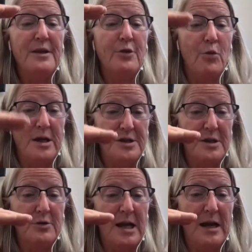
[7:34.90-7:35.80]
the white
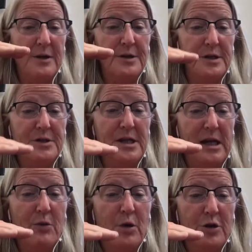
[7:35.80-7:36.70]
cell count is
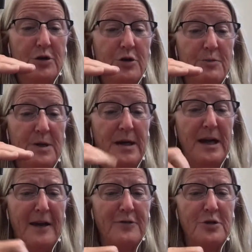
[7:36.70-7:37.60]
staying where it should be
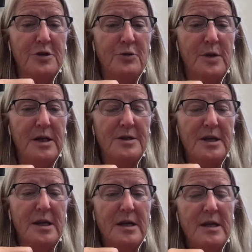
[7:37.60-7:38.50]
after 2 weeks,
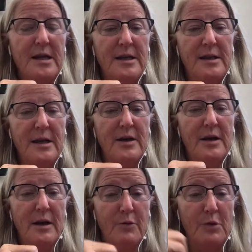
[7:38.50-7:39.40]
and
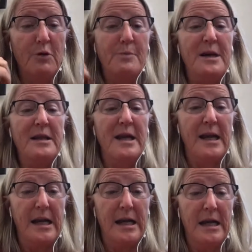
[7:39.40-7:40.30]
then I would repeat
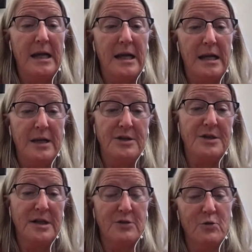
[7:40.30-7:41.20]
that again in
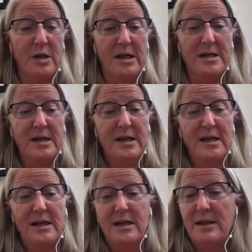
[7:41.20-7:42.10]
6 weeks.
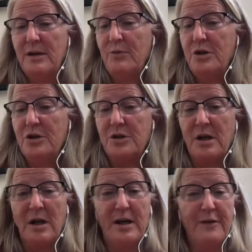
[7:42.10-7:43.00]
And then we just
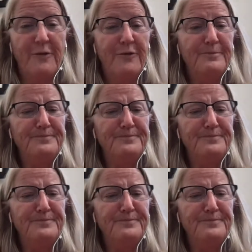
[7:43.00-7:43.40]
kind of